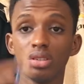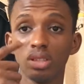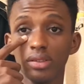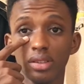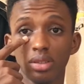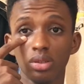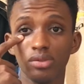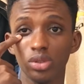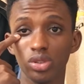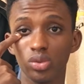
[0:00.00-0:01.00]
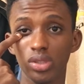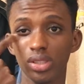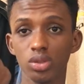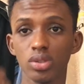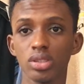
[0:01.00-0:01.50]
on the 17th of June
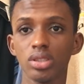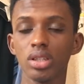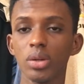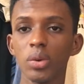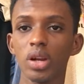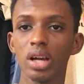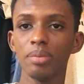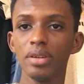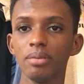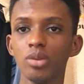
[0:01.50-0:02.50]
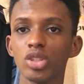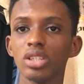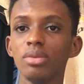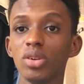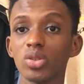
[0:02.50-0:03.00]
2020 and we're all happy,
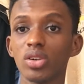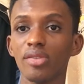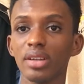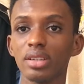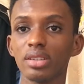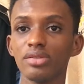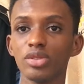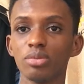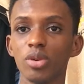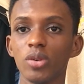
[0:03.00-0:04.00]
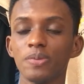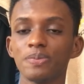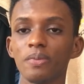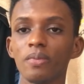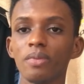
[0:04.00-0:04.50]
mostly because of fantasy football.
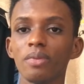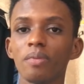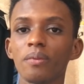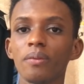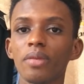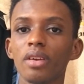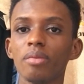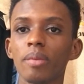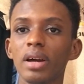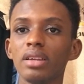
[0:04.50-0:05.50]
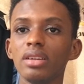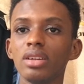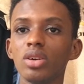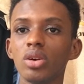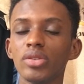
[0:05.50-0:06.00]
Premier League they
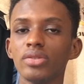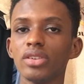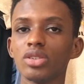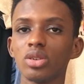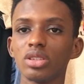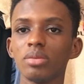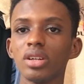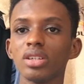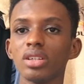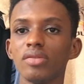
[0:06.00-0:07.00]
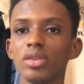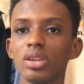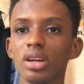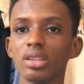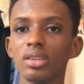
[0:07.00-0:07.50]
kick off with fixtures like Sheffield
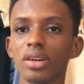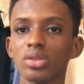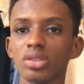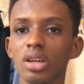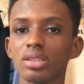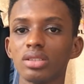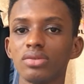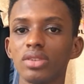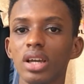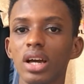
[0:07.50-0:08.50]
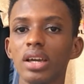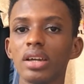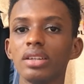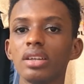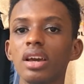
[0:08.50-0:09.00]
United versus Aston Villa
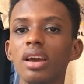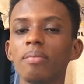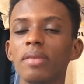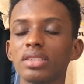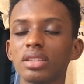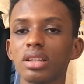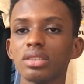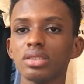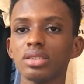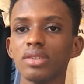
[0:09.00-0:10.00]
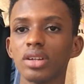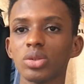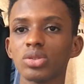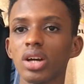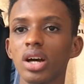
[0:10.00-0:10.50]
and Manchester City
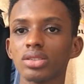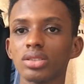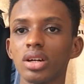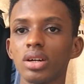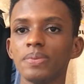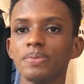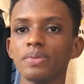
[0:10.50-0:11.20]
versus Arsenal.